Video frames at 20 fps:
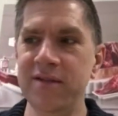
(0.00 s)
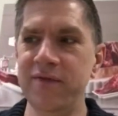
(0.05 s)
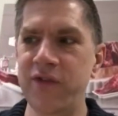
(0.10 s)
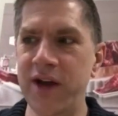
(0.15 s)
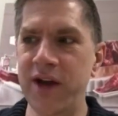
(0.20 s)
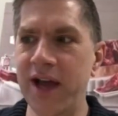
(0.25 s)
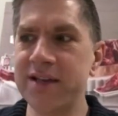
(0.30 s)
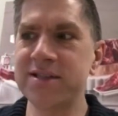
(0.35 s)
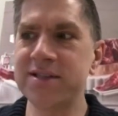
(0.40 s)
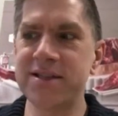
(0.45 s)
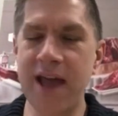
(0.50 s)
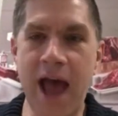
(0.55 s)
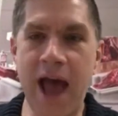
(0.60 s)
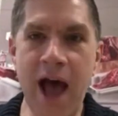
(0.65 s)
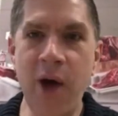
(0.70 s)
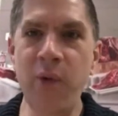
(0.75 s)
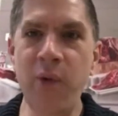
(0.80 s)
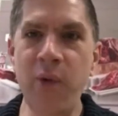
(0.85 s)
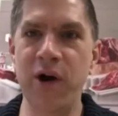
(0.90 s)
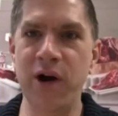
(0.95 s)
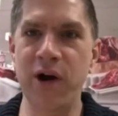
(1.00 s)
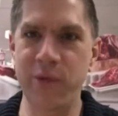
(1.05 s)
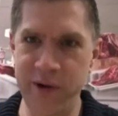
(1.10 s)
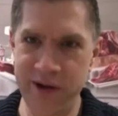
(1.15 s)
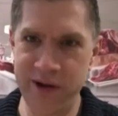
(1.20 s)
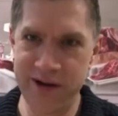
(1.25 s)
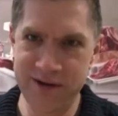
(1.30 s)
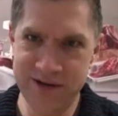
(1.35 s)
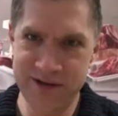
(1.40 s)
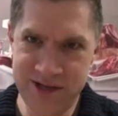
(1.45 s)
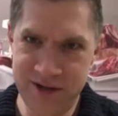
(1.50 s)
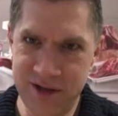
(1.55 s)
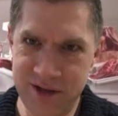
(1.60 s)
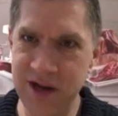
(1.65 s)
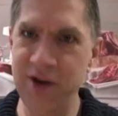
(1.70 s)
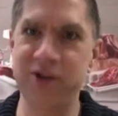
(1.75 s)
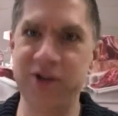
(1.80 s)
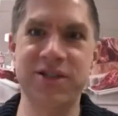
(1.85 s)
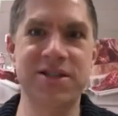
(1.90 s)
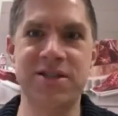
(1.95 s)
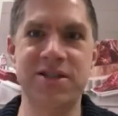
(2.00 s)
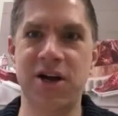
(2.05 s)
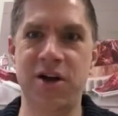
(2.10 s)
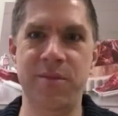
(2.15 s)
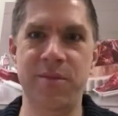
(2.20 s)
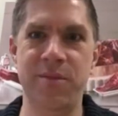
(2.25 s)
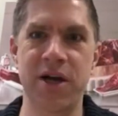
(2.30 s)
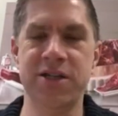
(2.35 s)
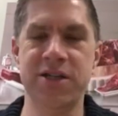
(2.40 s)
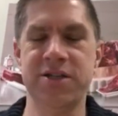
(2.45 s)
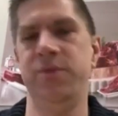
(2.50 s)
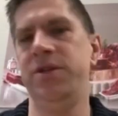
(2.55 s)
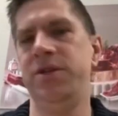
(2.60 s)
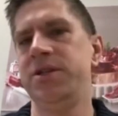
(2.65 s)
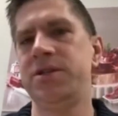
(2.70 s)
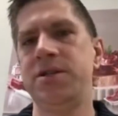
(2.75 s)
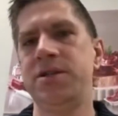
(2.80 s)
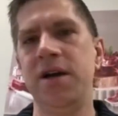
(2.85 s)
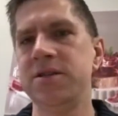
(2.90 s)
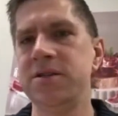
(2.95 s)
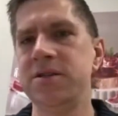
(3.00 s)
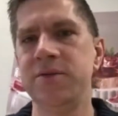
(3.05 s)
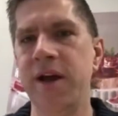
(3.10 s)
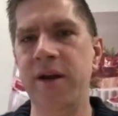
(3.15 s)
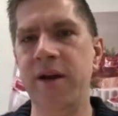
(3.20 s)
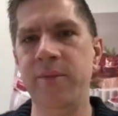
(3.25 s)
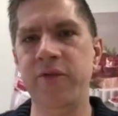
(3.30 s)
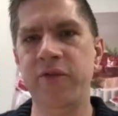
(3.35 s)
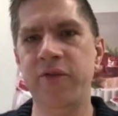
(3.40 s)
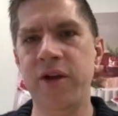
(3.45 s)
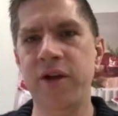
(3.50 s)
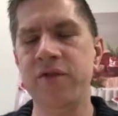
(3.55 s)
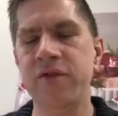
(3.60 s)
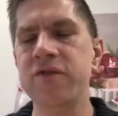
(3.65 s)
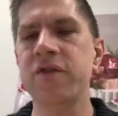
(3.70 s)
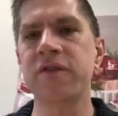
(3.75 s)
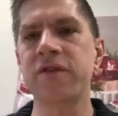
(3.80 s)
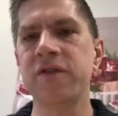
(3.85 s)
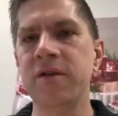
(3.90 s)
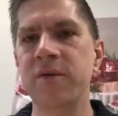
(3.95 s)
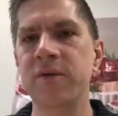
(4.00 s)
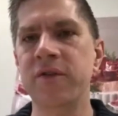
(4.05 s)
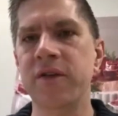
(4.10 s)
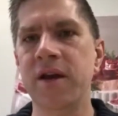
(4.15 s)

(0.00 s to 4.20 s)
the next hour, we went to the nearest Starbucks and we just talked to random strangers. It was